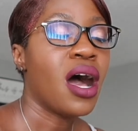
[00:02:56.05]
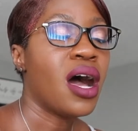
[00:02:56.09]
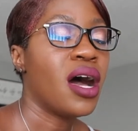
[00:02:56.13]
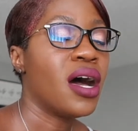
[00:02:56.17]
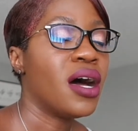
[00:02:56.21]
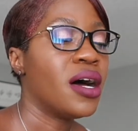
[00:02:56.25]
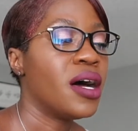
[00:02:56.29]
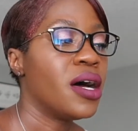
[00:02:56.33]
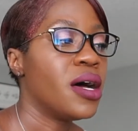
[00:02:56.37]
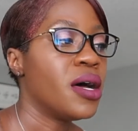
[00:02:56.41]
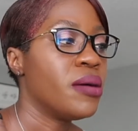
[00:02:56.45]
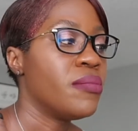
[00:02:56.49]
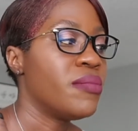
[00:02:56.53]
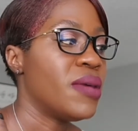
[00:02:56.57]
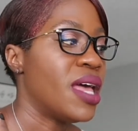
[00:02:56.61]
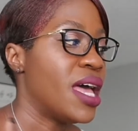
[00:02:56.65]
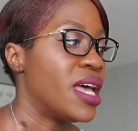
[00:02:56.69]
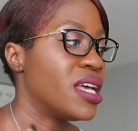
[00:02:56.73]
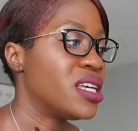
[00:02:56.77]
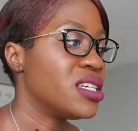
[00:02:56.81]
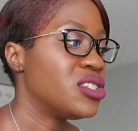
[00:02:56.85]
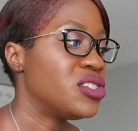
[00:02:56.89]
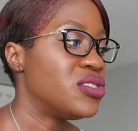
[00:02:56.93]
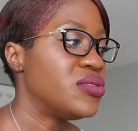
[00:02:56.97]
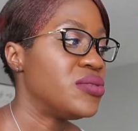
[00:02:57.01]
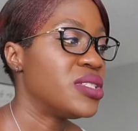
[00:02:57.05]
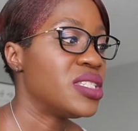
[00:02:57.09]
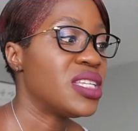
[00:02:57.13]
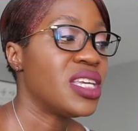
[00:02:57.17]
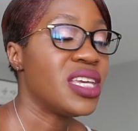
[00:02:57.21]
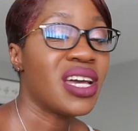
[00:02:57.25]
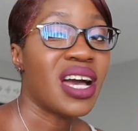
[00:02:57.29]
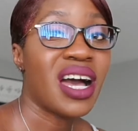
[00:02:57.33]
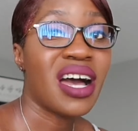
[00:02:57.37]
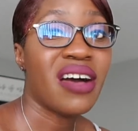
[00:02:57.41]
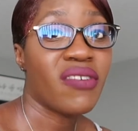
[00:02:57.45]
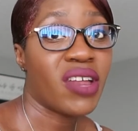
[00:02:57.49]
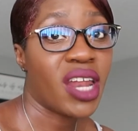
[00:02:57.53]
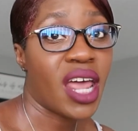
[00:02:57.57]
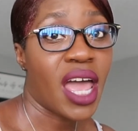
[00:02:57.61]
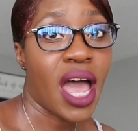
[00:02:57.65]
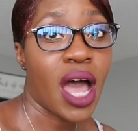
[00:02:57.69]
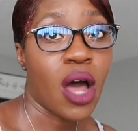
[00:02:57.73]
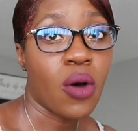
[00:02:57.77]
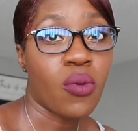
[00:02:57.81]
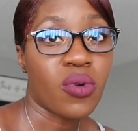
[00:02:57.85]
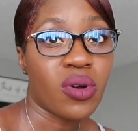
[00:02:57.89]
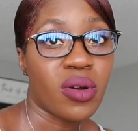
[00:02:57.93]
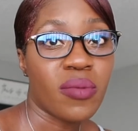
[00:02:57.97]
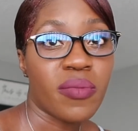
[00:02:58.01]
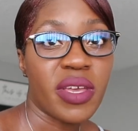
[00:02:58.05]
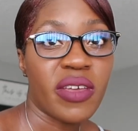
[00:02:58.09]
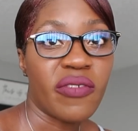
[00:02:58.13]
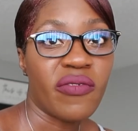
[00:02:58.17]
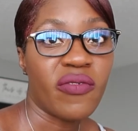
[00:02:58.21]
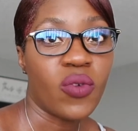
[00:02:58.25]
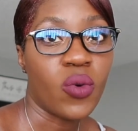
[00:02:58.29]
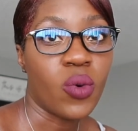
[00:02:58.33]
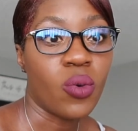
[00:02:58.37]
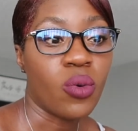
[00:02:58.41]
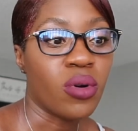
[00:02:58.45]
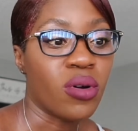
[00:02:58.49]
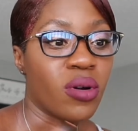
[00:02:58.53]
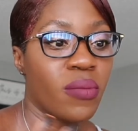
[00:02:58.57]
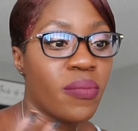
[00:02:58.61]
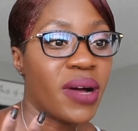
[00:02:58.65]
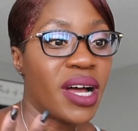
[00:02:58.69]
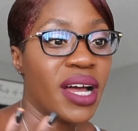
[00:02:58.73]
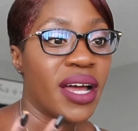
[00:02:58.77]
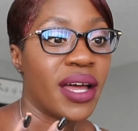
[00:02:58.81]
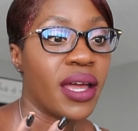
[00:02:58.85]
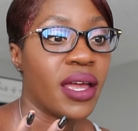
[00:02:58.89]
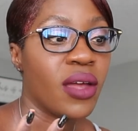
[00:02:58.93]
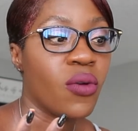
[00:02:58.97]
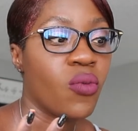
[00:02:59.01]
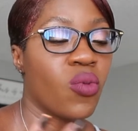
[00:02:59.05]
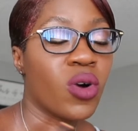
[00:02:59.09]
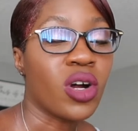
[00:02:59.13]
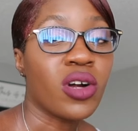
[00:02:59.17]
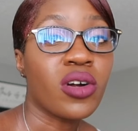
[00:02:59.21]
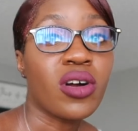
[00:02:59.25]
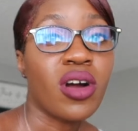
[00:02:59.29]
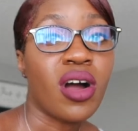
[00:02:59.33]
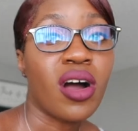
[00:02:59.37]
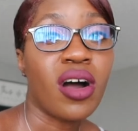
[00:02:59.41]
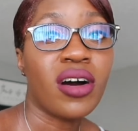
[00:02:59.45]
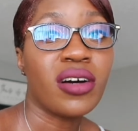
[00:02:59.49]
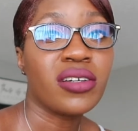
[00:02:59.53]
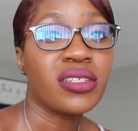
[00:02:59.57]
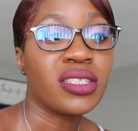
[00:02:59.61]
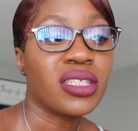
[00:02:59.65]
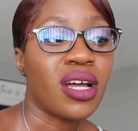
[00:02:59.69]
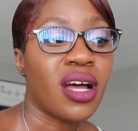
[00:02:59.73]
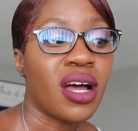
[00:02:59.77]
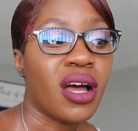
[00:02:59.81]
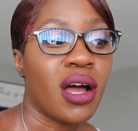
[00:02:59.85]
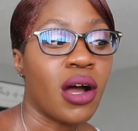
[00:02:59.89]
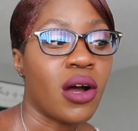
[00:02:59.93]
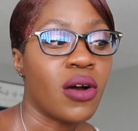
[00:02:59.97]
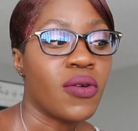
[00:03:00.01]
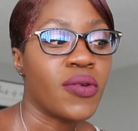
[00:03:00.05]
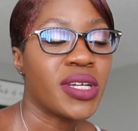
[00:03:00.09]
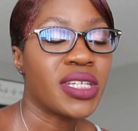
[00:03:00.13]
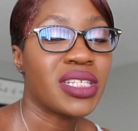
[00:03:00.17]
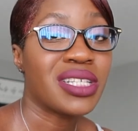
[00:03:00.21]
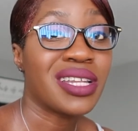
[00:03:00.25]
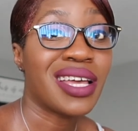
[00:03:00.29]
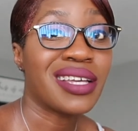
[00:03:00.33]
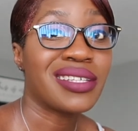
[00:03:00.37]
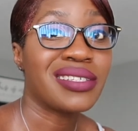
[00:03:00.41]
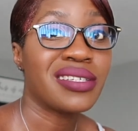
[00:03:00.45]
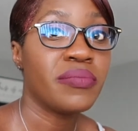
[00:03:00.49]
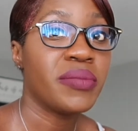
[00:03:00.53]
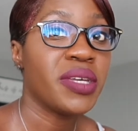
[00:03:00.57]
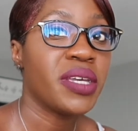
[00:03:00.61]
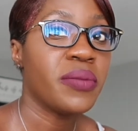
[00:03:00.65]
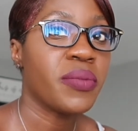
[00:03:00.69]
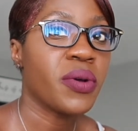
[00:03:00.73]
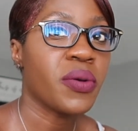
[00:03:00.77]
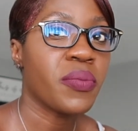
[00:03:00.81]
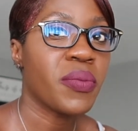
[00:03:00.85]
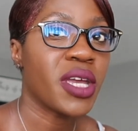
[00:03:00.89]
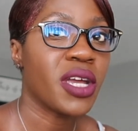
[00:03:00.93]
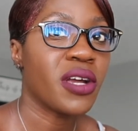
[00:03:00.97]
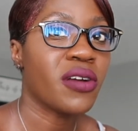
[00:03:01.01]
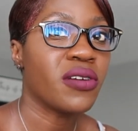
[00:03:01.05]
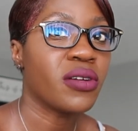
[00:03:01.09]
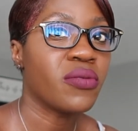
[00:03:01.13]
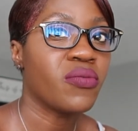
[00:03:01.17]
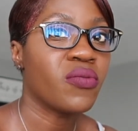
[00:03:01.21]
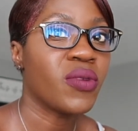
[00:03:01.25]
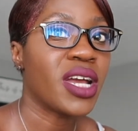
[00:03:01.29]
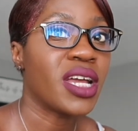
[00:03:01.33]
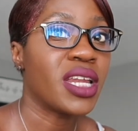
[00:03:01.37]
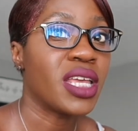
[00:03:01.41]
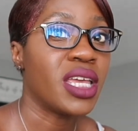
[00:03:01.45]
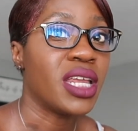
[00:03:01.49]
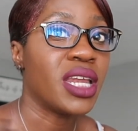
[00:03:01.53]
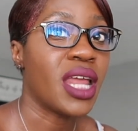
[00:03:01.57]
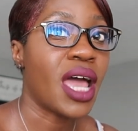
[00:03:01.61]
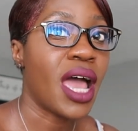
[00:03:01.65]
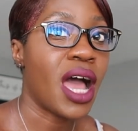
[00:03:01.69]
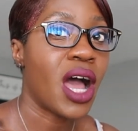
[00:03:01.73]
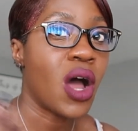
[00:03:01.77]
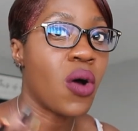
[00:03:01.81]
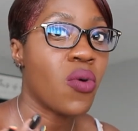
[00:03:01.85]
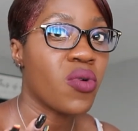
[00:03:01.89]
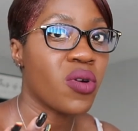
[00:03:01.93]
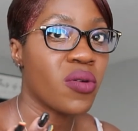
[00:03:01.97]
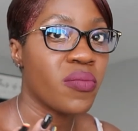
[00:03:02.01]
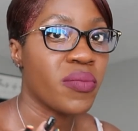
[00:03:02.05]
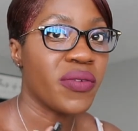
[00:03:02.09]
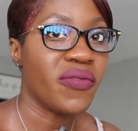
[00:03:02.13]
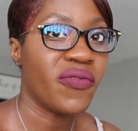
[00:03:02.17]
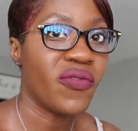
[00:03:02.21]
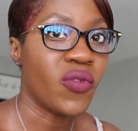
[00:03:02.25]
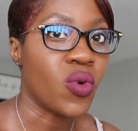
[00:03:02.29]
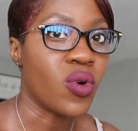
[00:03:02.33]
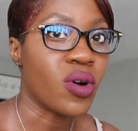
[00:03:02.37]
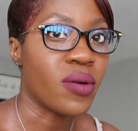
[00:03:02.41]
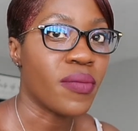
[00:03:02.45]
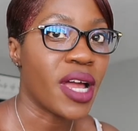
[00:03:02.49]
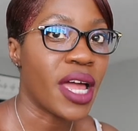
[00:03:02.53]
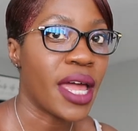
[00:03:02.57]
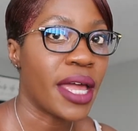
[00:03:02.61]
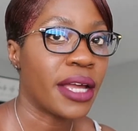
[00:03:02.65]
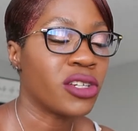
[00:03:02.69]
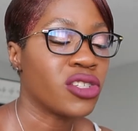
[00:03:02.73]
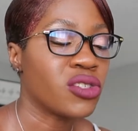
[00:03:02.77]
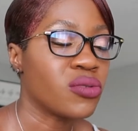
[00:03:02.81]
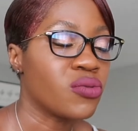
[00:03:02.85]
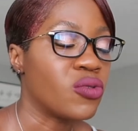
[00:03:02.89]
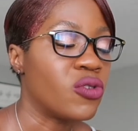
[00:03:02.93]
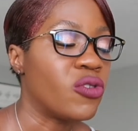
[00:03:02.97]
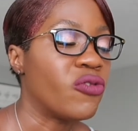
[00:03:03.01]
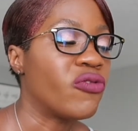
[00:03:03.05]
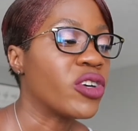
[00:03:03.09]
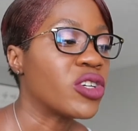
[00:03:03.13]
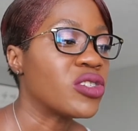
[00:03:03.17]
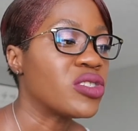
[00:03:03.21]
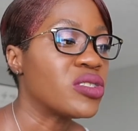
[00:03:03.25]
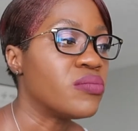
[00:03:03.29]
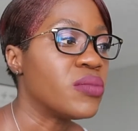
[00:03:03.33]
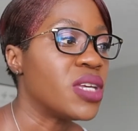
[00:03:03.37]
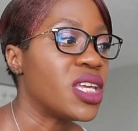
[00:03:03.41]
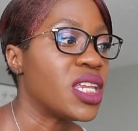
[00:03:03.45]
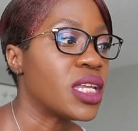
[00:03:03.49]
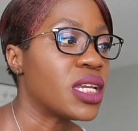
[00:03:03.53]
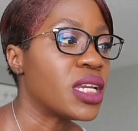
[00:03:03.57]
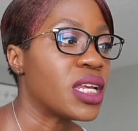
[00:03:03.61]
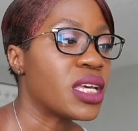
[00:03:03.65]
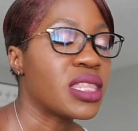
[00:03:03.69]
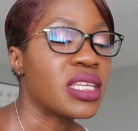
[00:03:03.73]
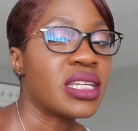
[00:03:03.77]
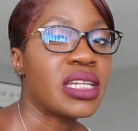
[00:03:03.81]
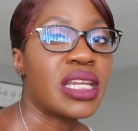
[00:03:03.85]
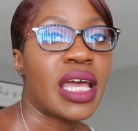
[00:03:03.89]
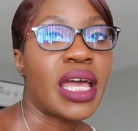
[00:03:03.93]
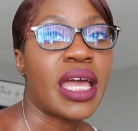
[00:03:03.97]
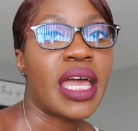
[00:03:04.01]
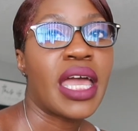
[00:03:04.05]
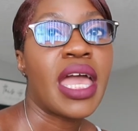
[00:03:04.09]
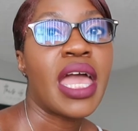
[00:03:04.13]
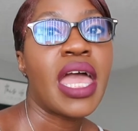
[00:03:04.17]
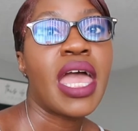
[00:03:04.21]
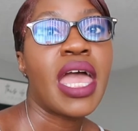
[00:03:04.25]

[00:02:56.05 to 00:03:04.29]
Um, as you see, I have an hour before my work call, so I always like to be prepared and ready an hour before my actual first meeting of the day.